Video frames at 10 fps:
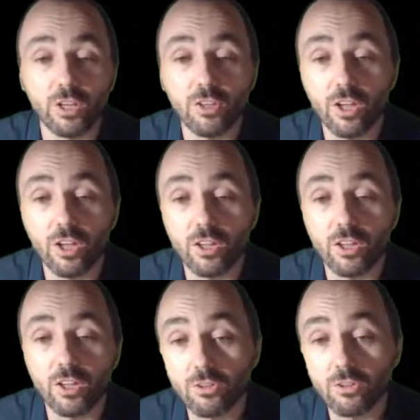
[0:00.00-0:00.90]
Not the
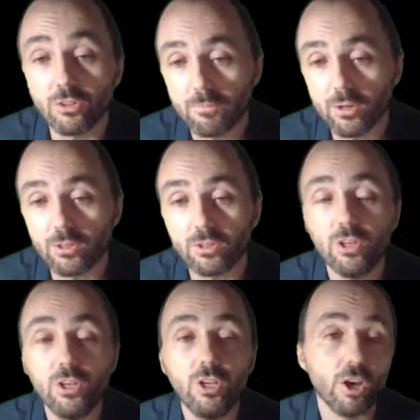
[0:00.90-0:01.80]
same, but
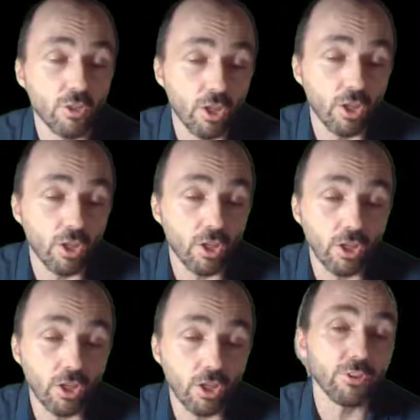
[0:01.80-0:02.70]
another
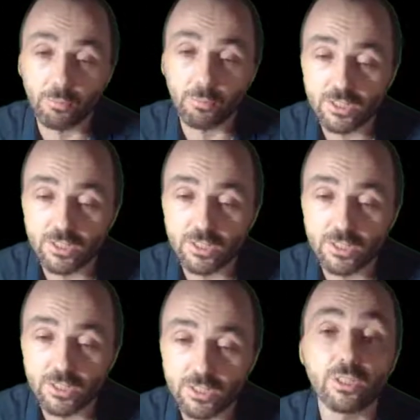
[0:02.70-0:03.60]
database
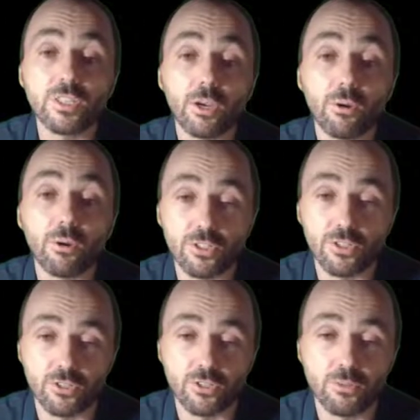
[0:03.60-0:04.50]
with
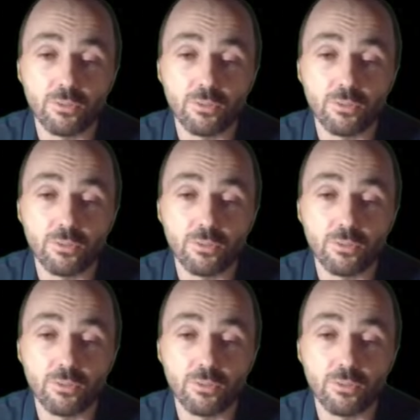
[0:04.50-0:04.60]
sequences.